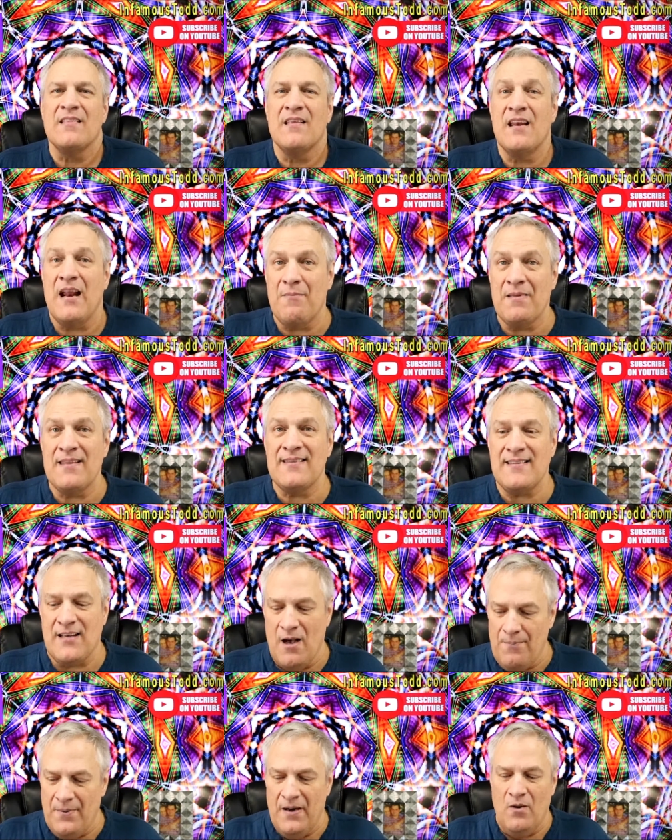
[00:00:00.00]
The name of this
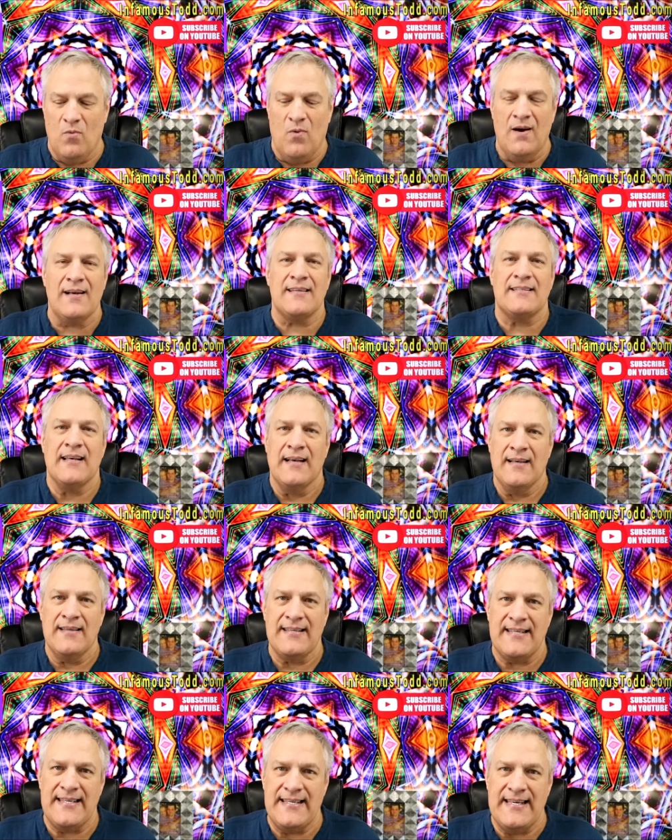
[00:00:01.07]
company was
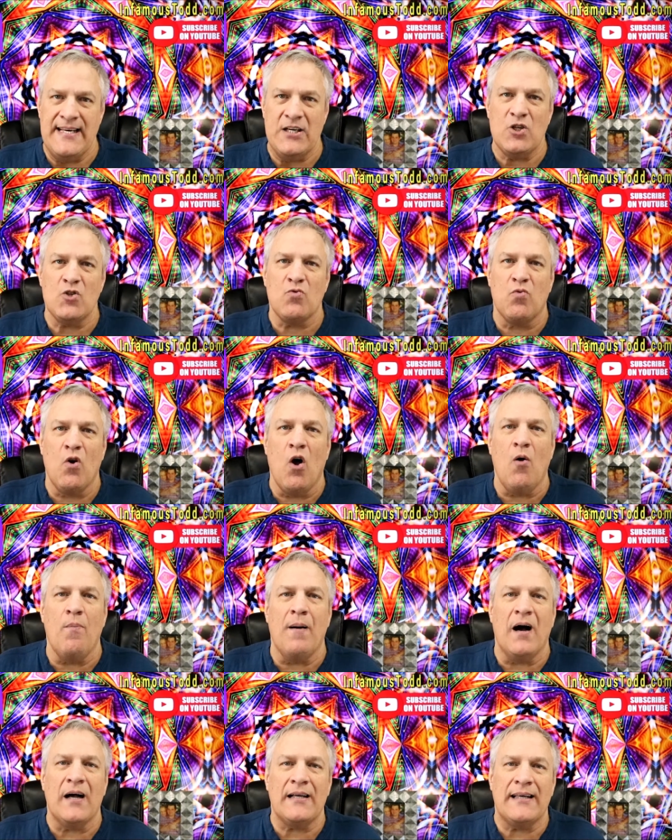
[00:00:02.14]
Sears
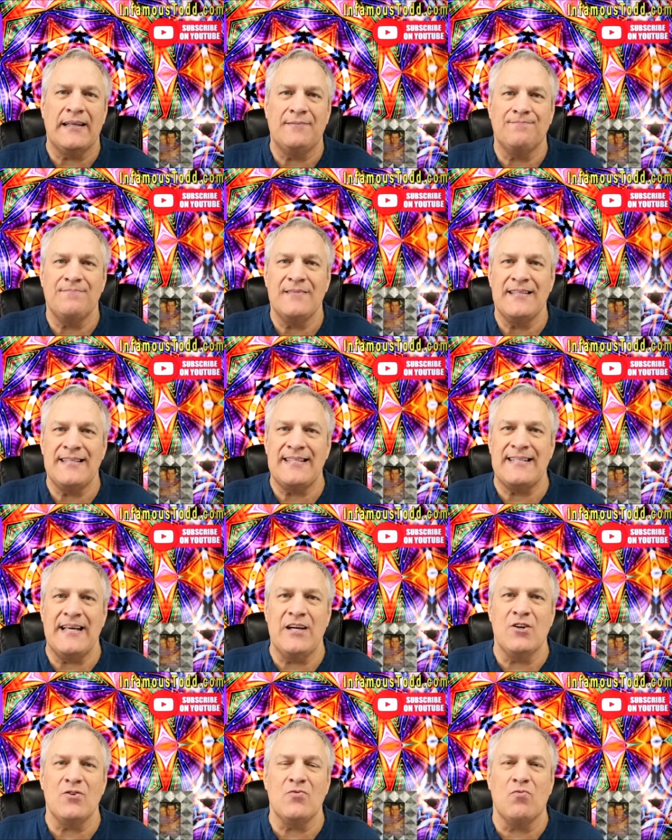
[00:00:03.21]
Roebuck.
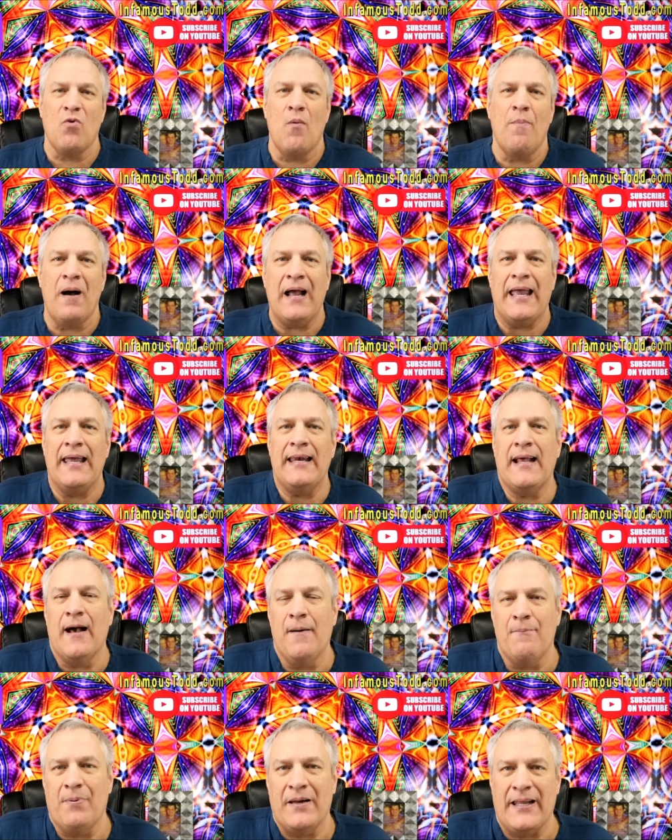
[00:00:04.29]
Sears Roebuck and
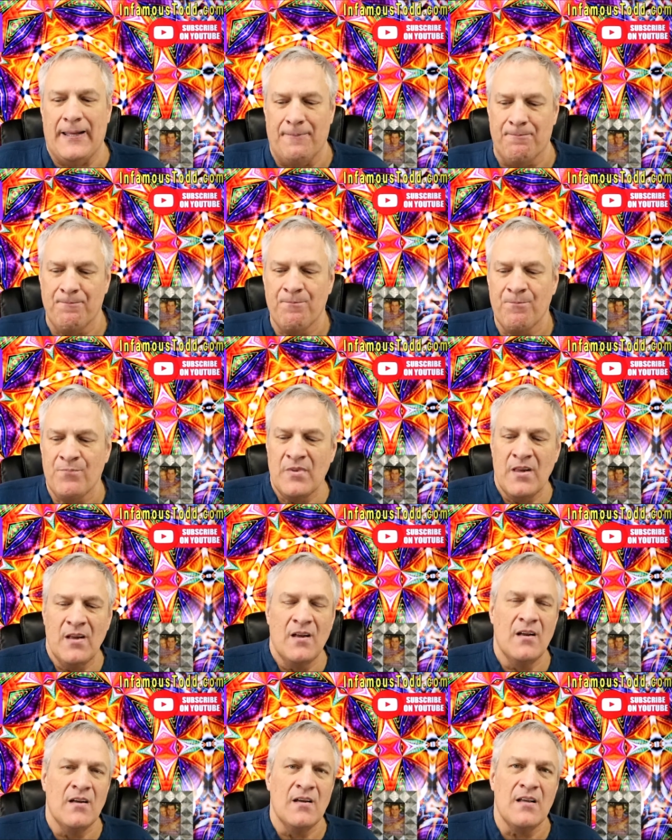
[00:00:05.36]
Company.
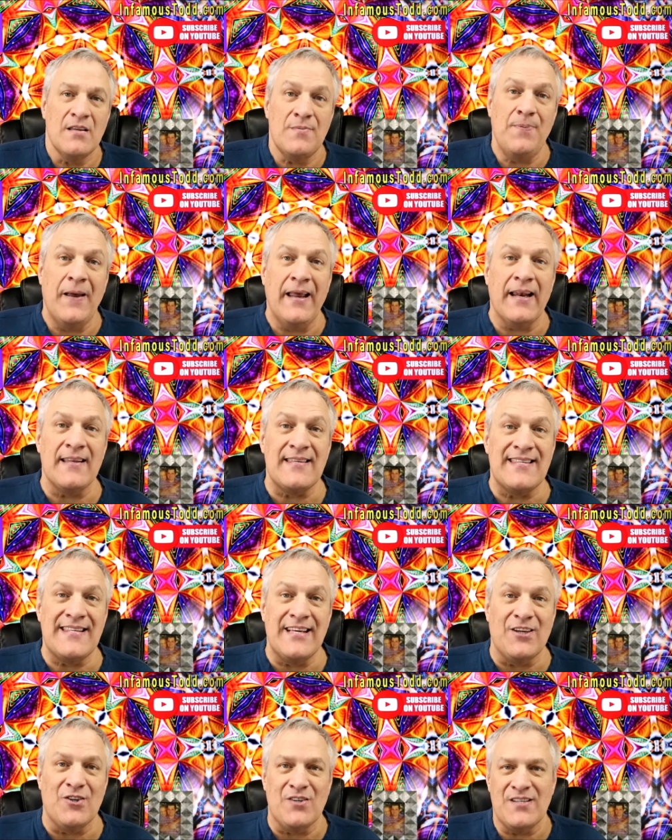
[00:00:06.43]
Speaking of
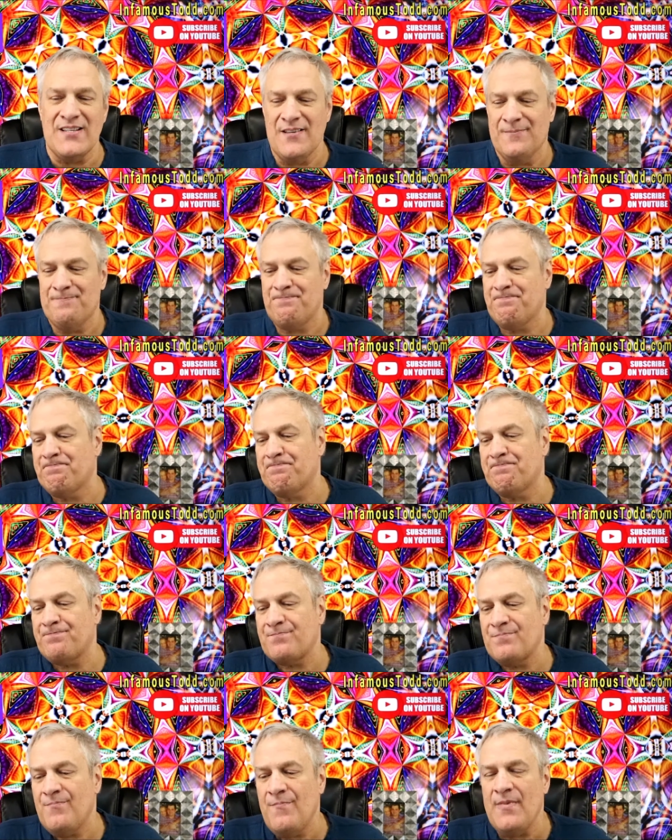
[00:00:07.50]
Sears,
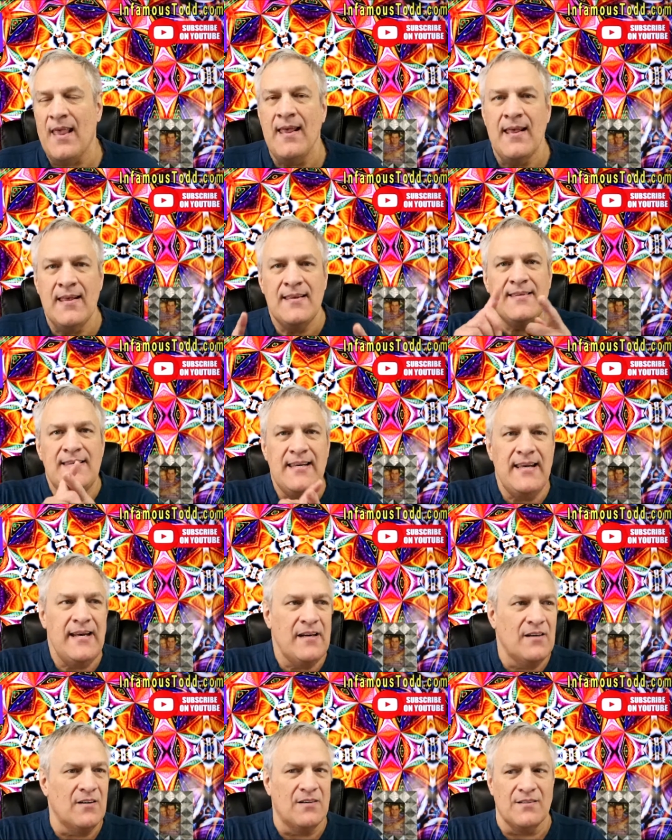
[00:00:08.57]

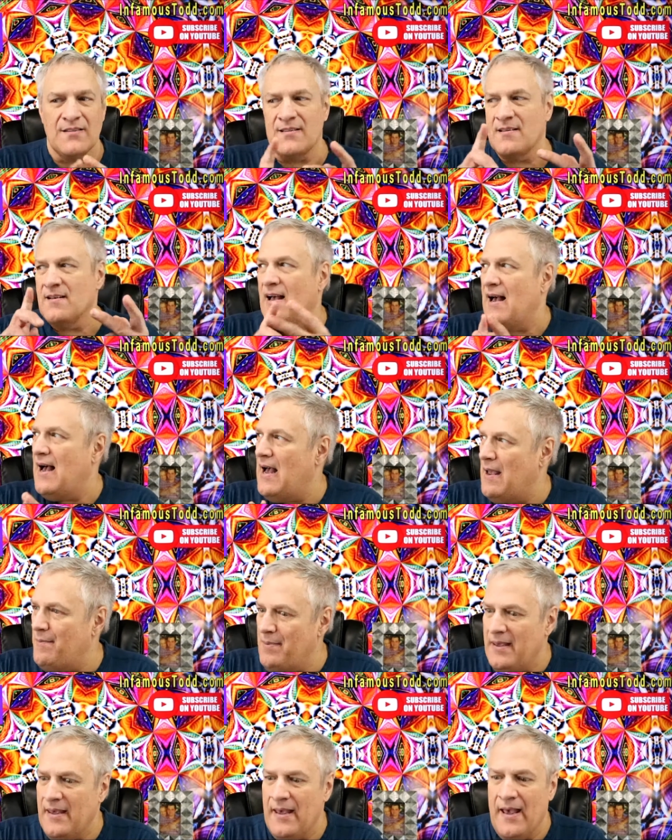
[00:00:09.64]
Sears,
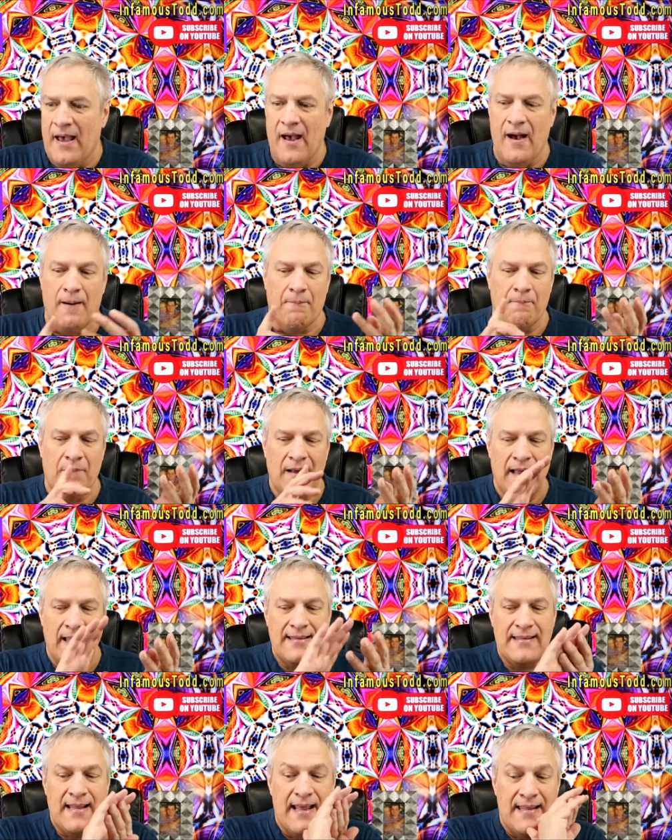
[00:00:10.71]
IBM,
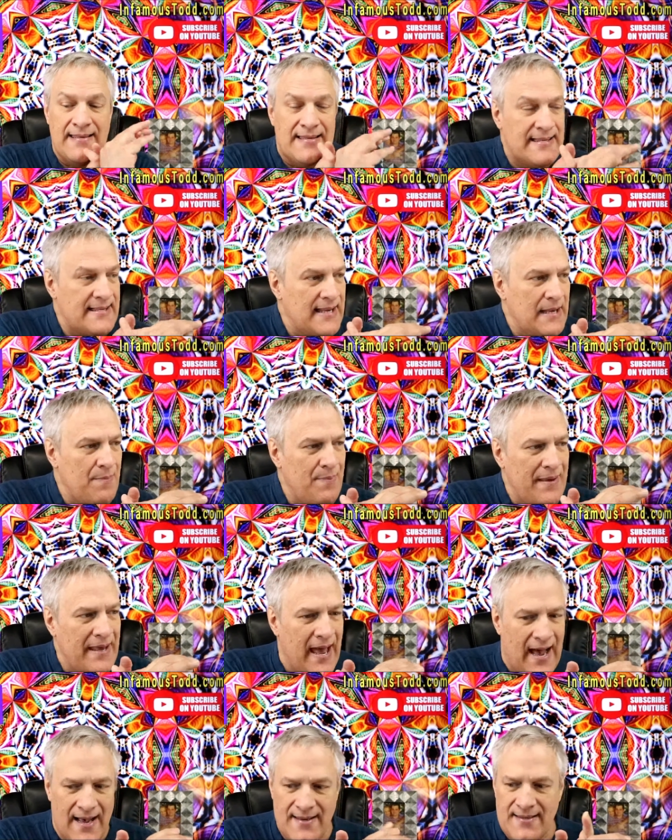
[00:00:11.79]
and
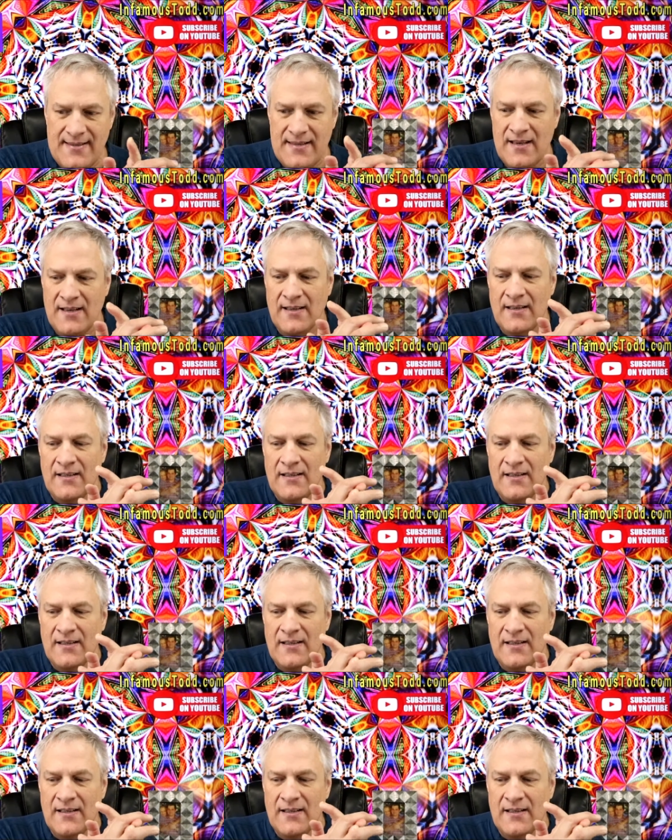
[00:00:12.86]
CBS